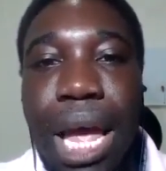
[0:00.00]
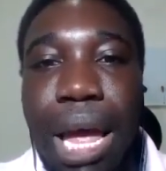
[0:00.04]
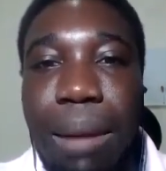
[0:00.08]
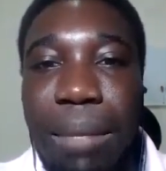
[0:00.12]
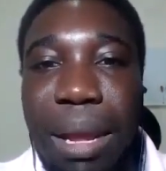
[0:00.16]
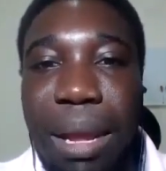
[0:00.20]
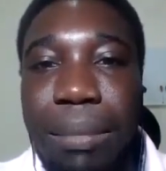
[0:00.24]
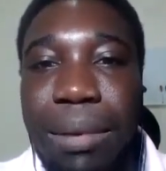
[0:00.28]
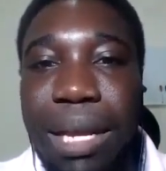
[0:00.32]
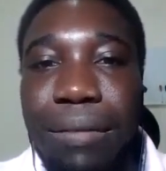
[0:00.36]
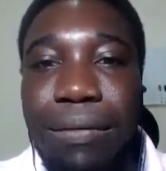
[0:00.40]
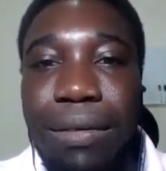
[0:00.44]

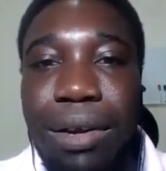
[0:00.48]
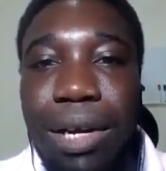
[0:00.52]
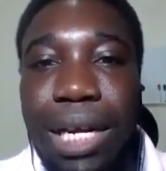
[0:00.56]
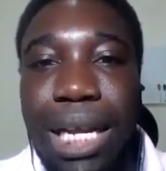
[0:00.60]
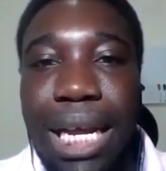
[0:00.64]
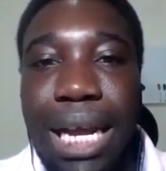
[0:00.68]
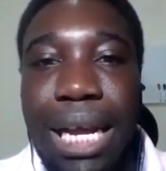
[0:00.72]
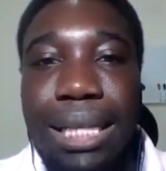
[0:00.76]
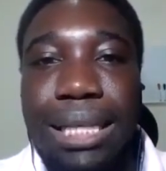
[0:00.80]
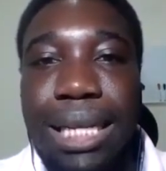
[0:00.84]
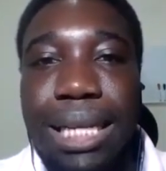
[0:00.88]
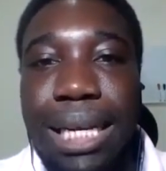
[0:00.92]
And maybe even on
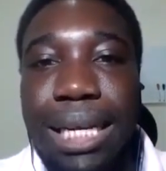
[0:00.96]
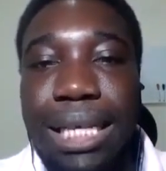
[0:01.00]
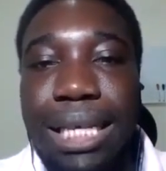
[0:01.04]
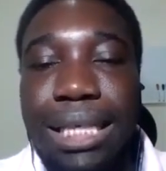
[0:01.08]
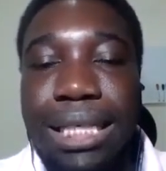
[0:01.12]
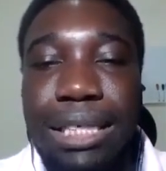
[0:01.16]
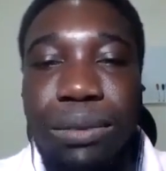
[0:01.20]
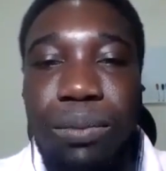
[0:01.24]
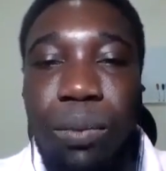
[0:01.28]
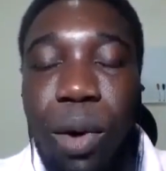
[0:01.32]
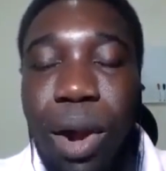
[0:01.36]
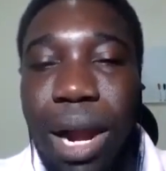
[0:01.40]
the outside,
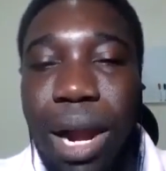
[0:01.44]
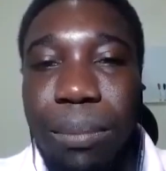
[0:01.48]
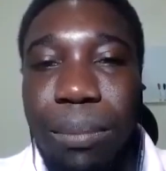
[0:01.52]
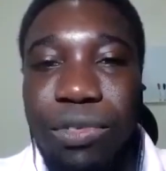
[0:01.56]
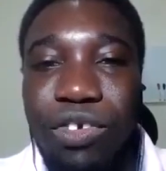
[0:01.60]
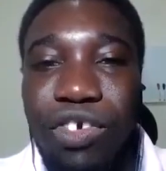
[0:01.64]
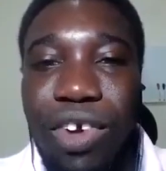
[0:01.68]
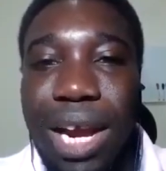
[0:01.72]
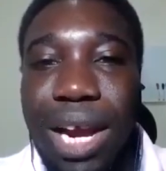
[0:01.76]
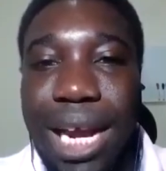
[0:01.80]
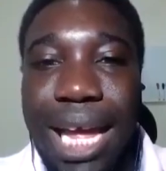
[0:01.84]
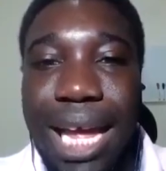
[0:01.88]
this is where
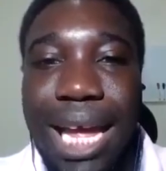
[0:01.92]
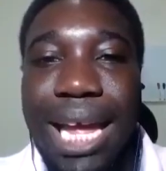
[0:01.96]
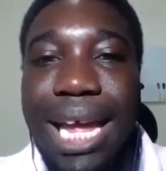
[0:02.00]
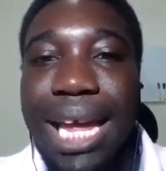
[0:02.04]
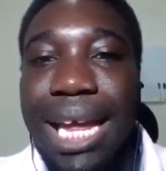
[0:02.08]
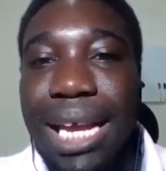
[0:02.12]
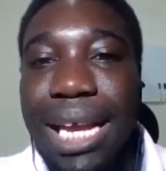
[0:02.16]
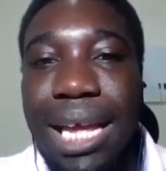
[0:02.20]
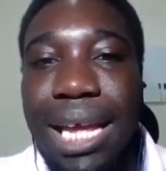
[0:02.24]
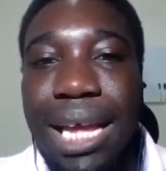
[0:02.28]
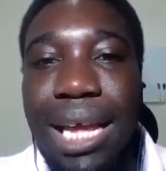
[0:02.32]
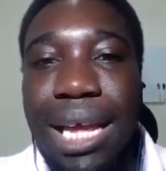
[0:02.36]
I'm trying to
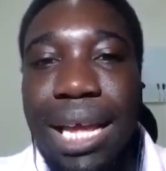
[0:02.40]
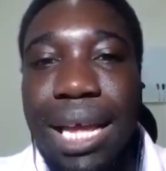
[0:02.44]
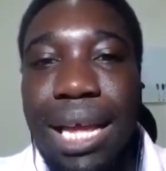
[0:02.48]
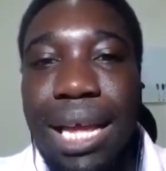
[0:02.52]
head.